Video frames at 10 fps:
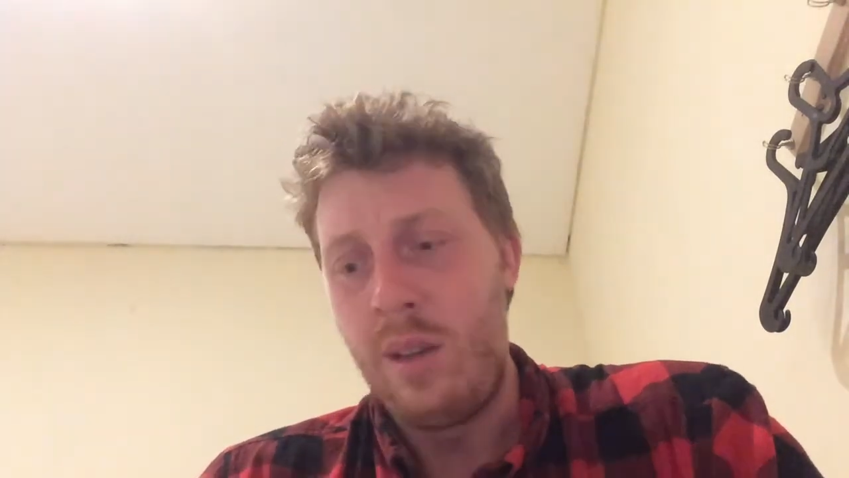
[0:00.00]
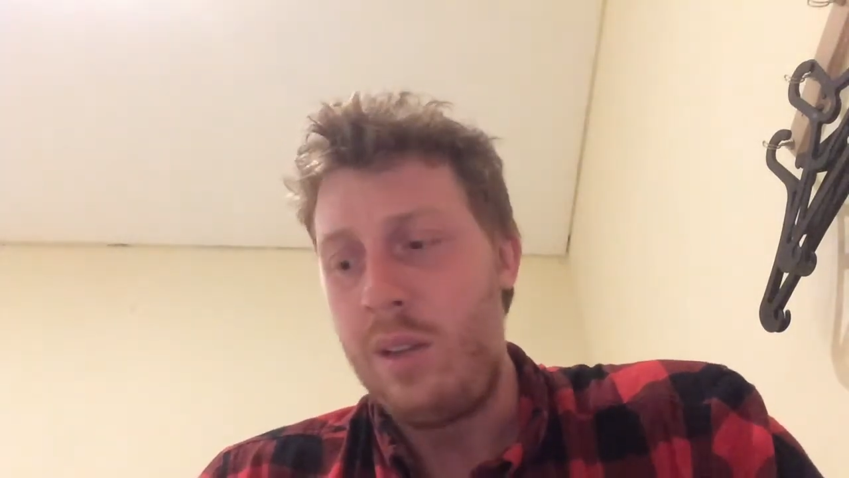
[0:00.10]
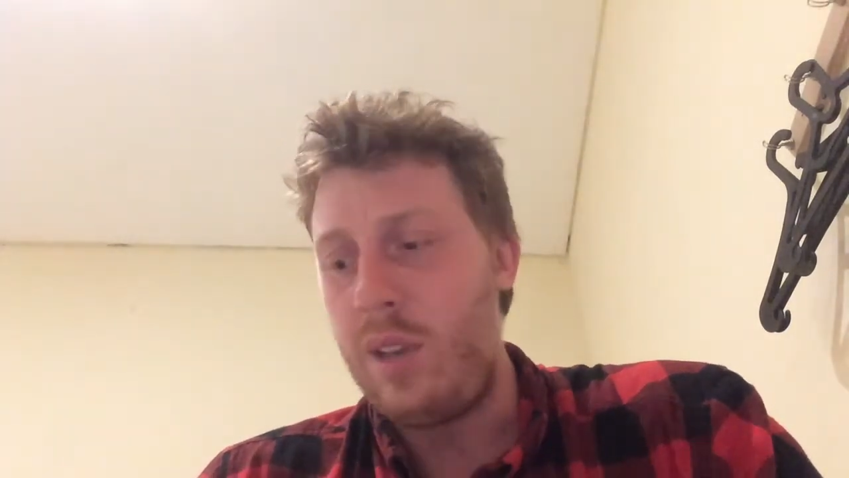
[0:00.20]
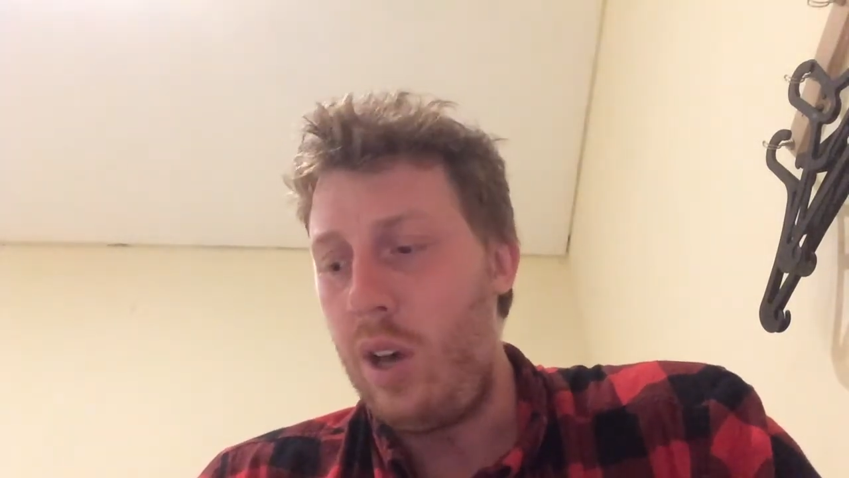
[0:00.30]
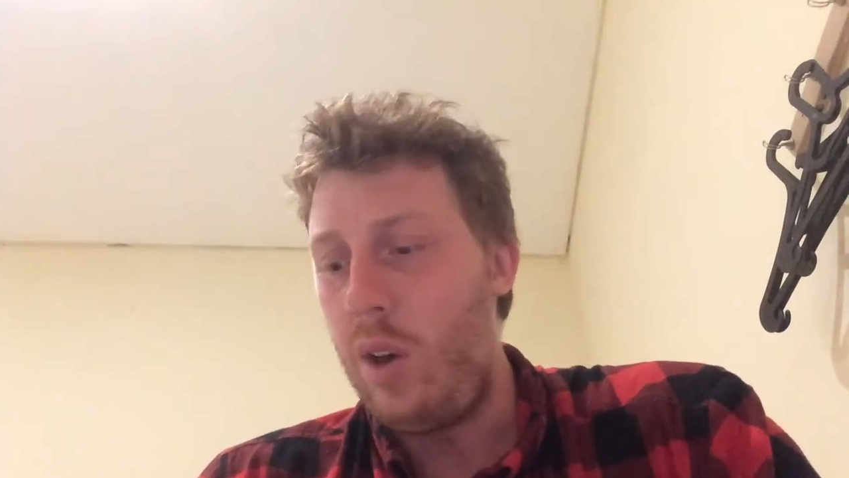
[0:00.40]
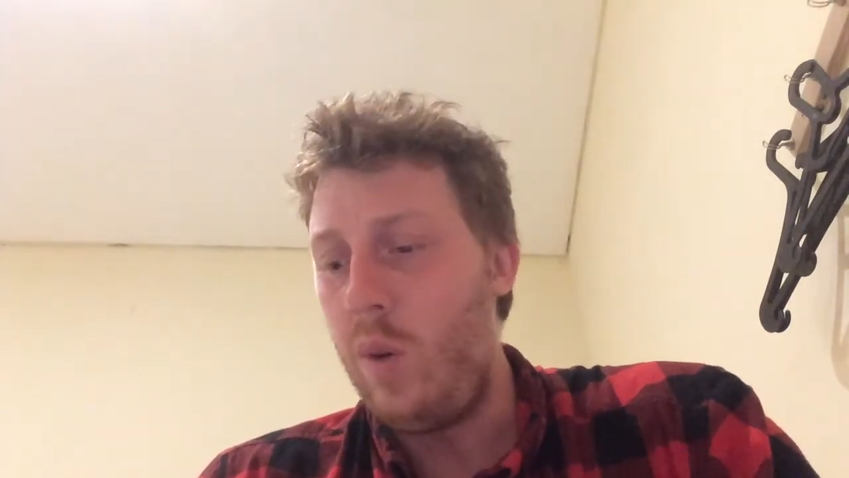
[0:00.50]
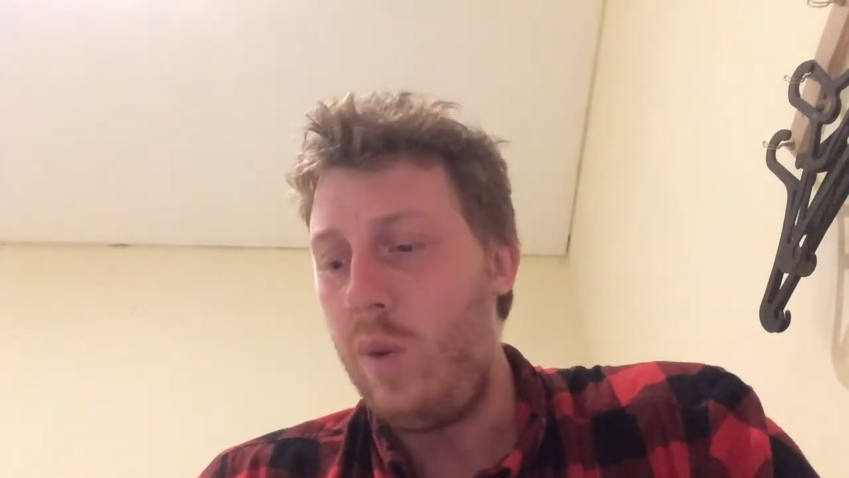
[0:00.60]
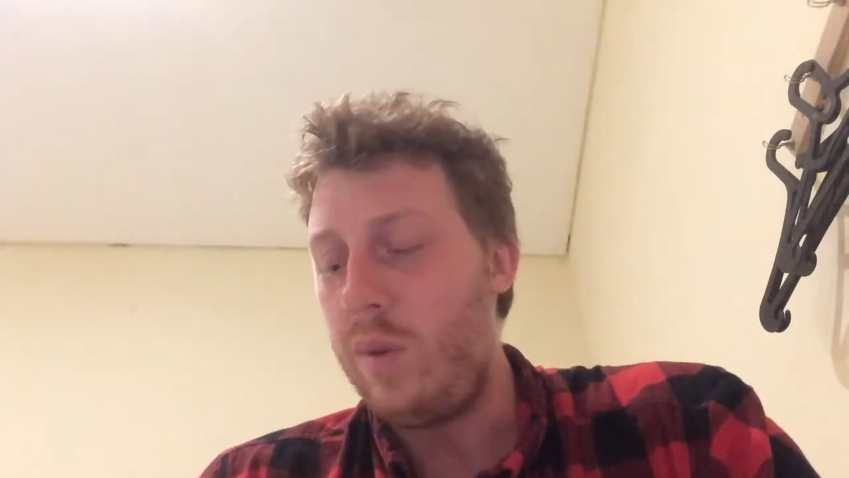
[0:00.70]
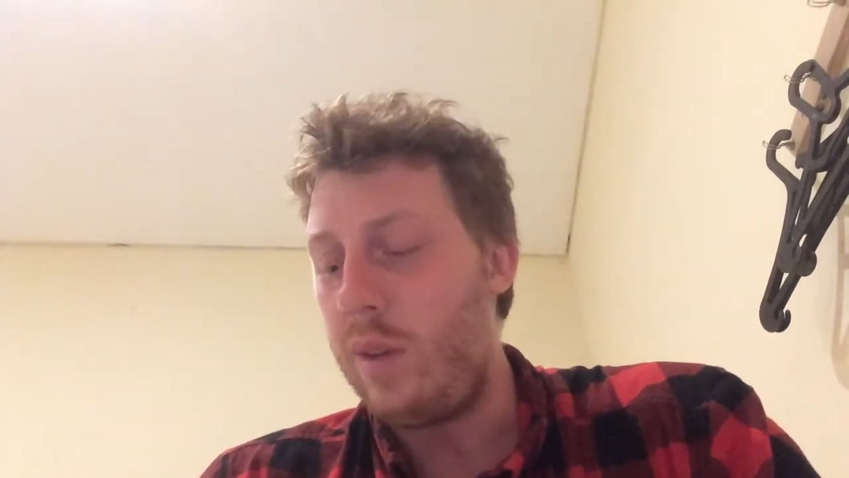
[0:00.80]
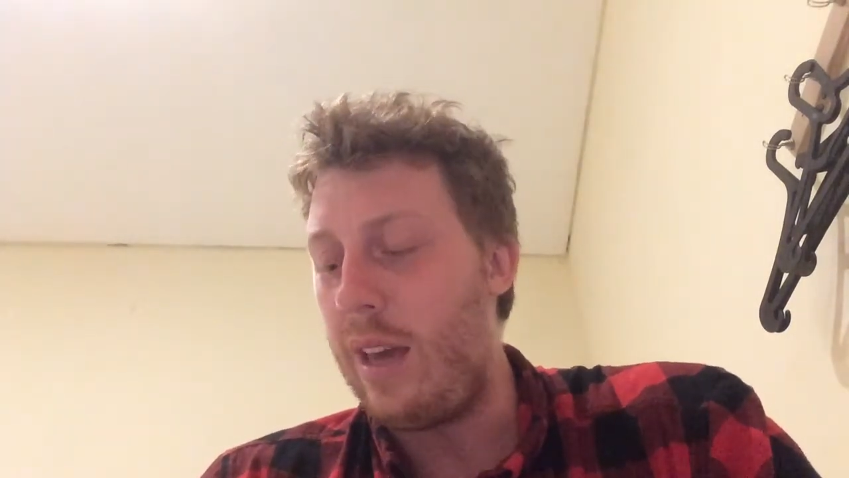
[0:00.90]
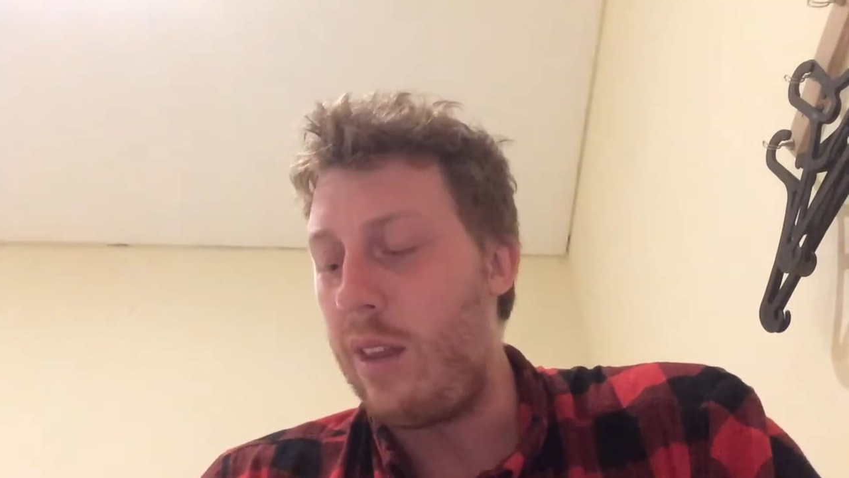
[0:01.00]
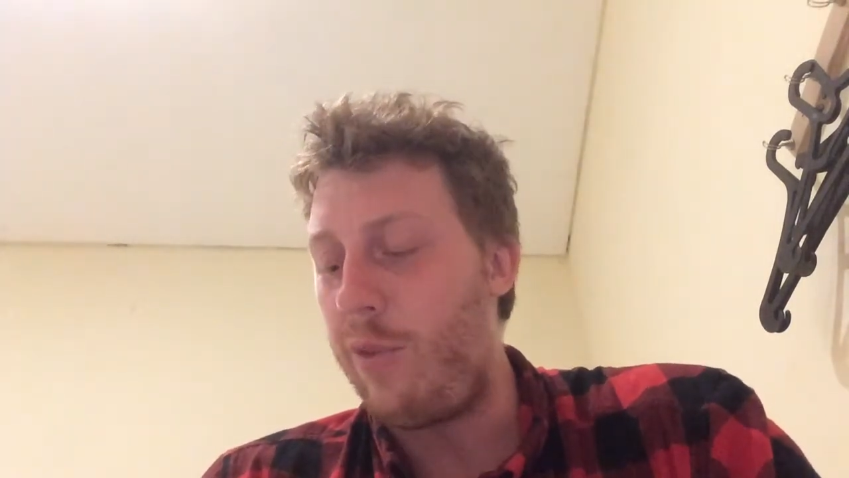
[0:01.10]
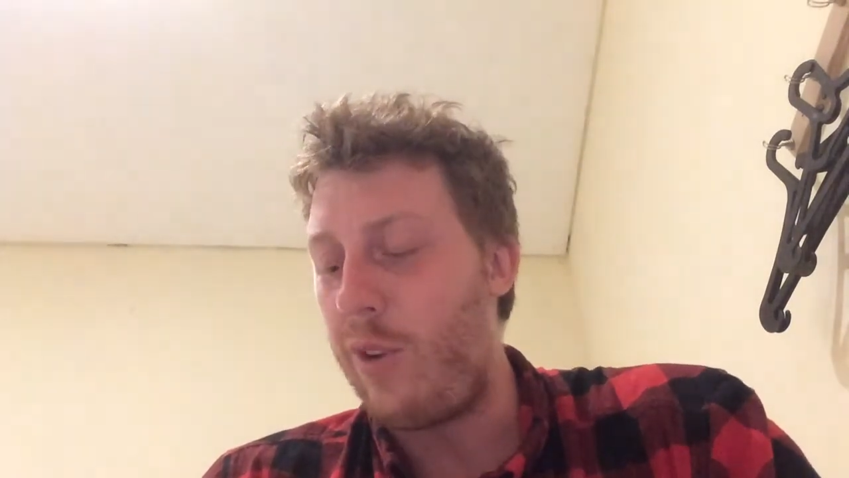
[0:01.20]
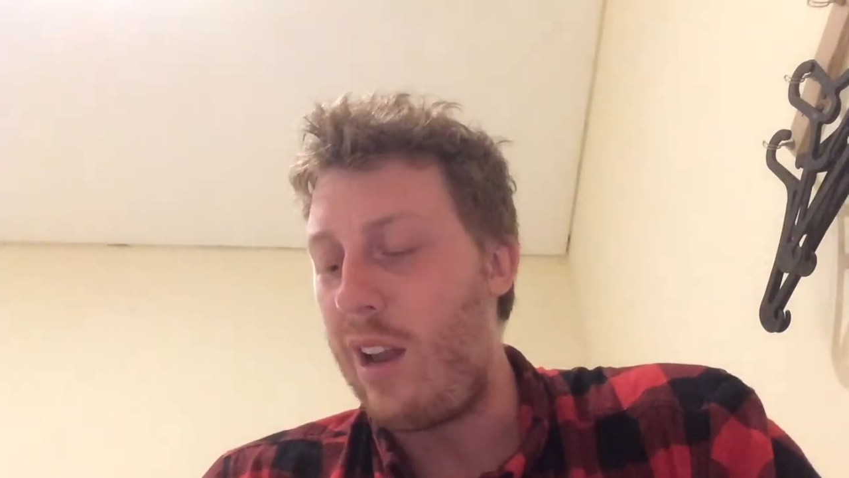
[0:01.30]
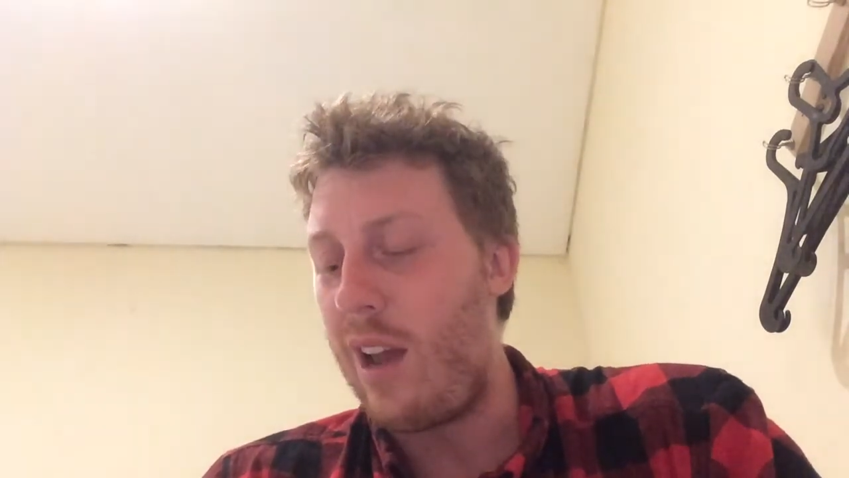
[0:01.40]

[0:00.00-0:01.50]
So, yeah, the Fred